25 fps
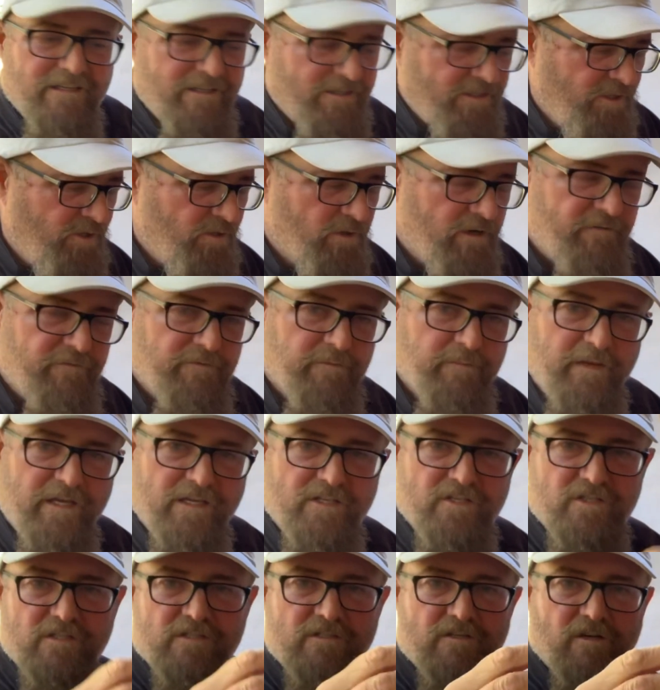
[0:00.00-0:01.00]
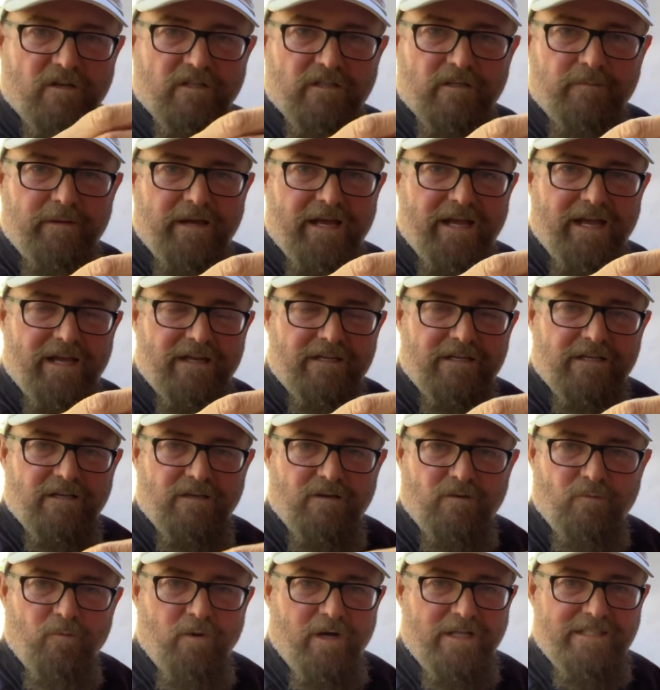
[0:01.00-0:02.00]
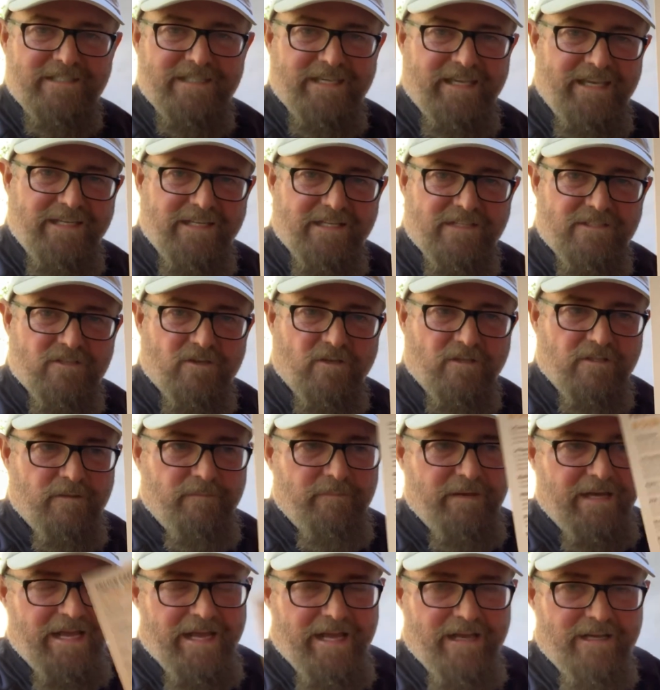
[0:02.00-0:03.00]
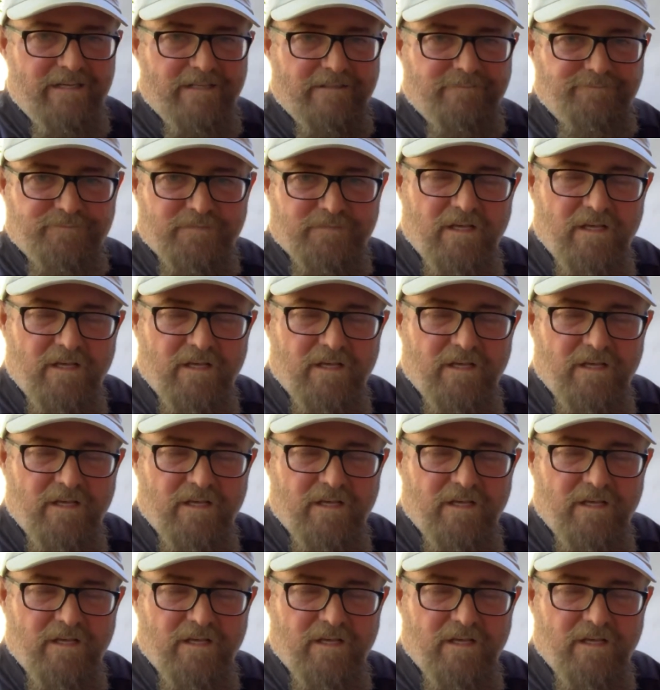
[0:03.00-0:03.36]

Your information's on the back. What's in it's on the back.